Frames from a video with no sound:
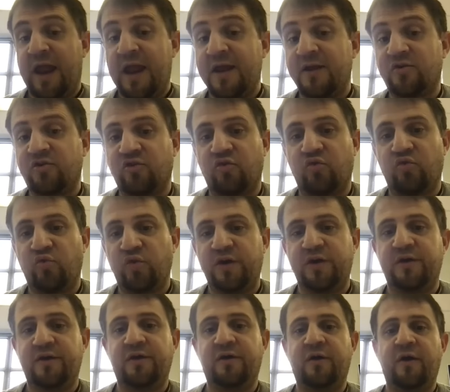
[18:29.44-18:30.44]
and
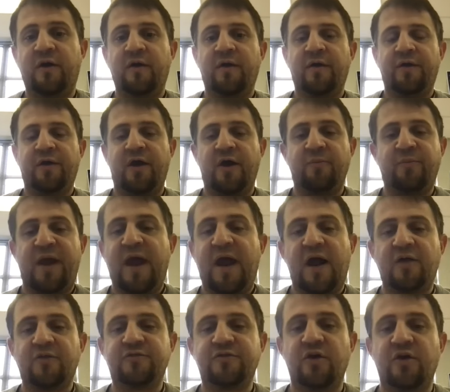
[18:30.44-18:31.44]
career
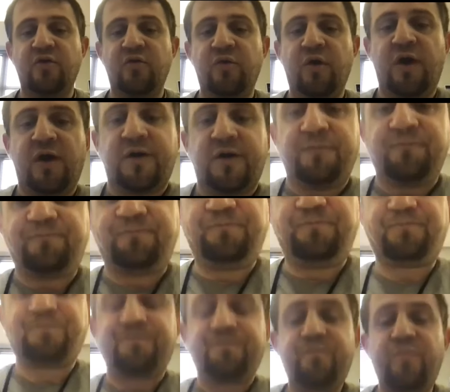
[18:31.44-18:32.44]
path. So,
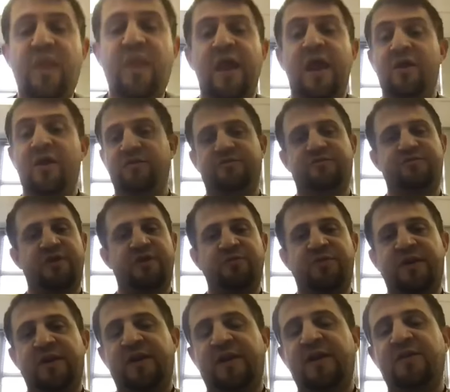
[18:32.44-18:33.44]
and
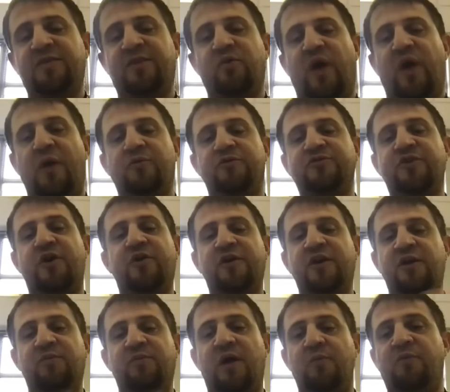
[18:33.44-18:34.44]
something again that I was
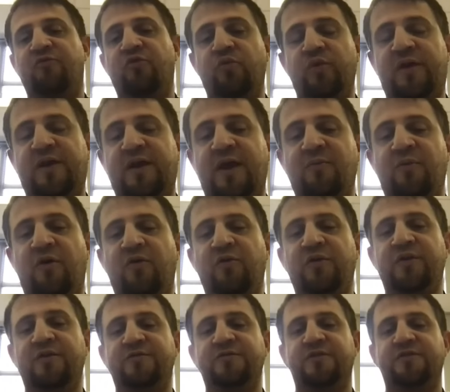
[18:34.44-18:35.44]
talking about before we came on
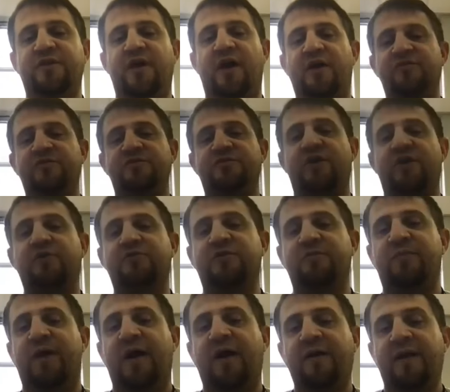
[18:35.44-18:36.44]
is Natasha talked
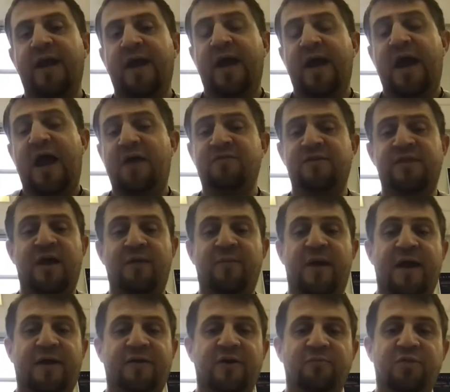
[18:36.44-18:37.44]
about having that
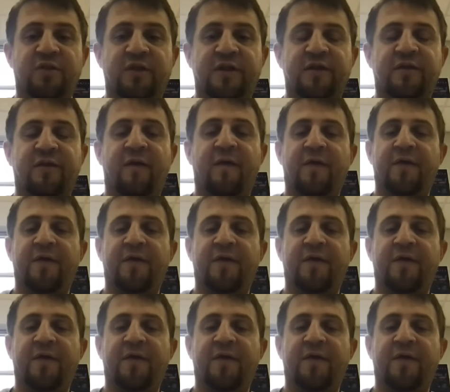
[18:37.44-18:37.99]
backup plan.